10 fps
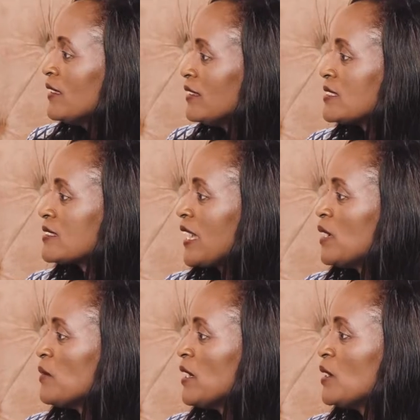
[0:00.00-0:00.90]
this
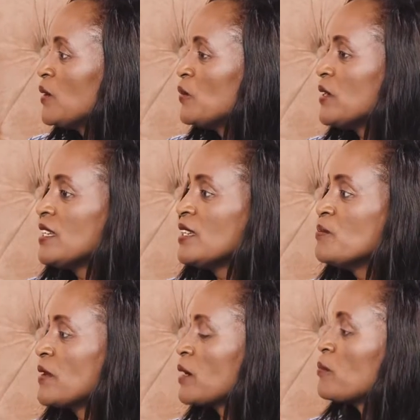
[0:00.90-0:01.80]
time, we
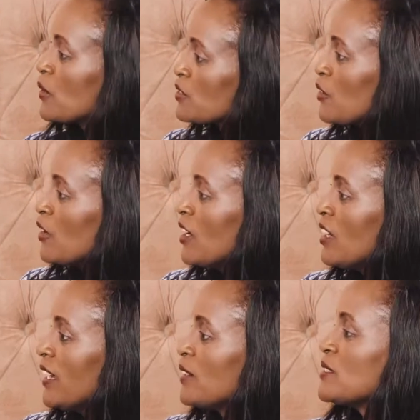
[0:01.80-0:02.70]
break protocol
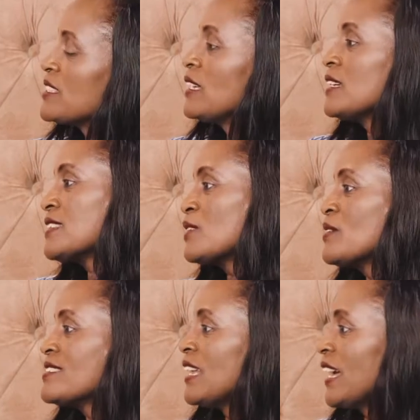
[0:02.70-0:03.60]
and we say, let's start
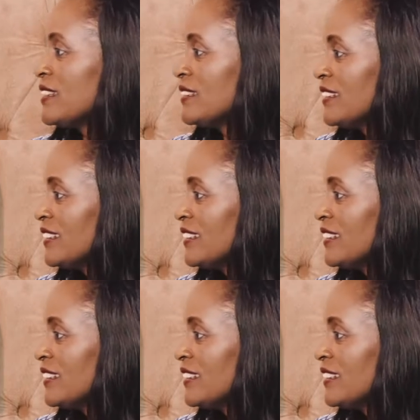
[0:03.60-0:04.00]
with Zilani.